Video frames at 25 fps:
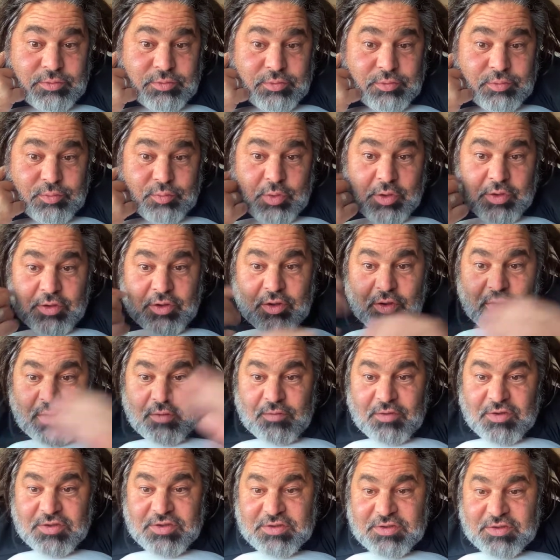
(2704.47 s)
where the
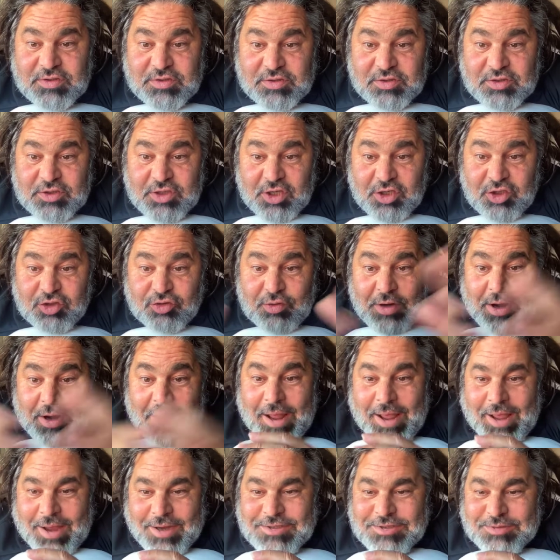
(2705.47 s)
universe
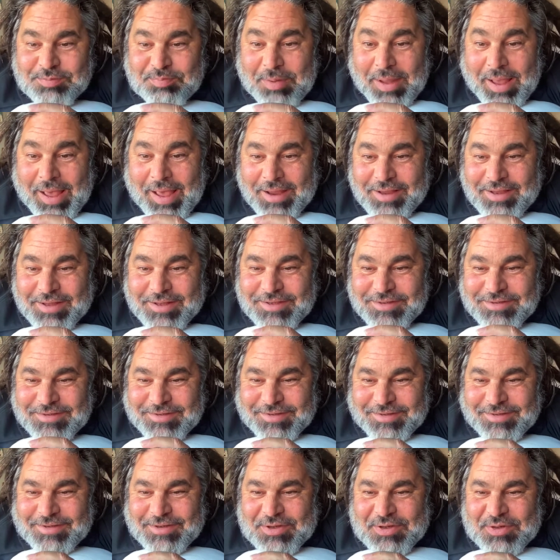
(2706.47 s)
contracts back
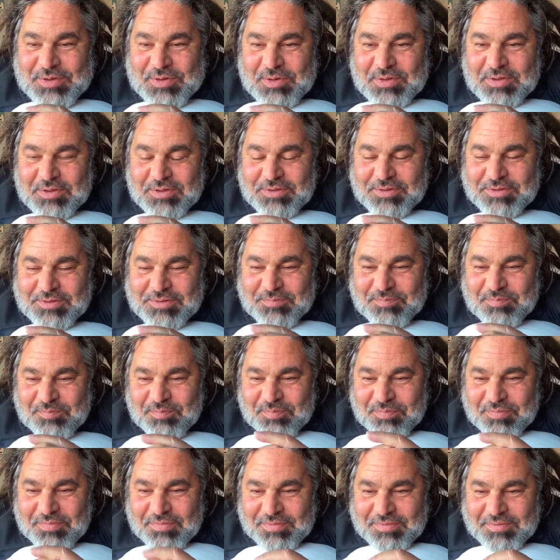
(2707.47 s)
into,
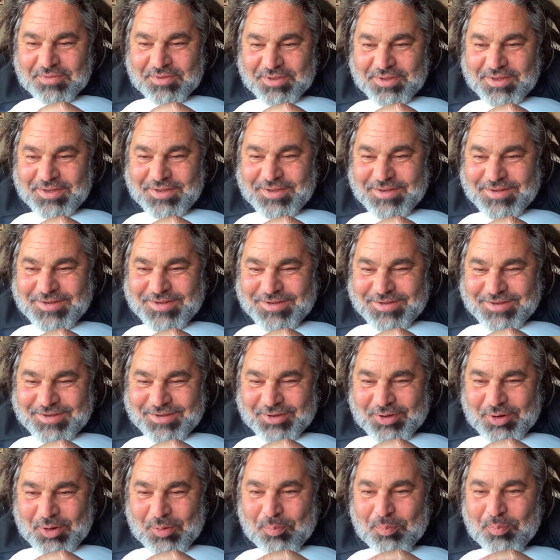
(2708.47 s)

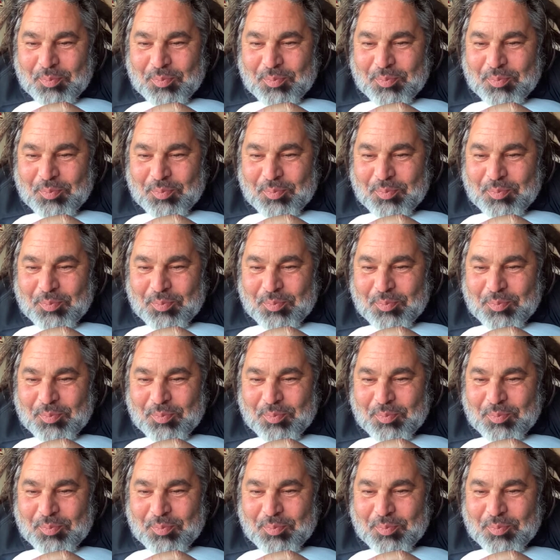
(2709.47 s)
the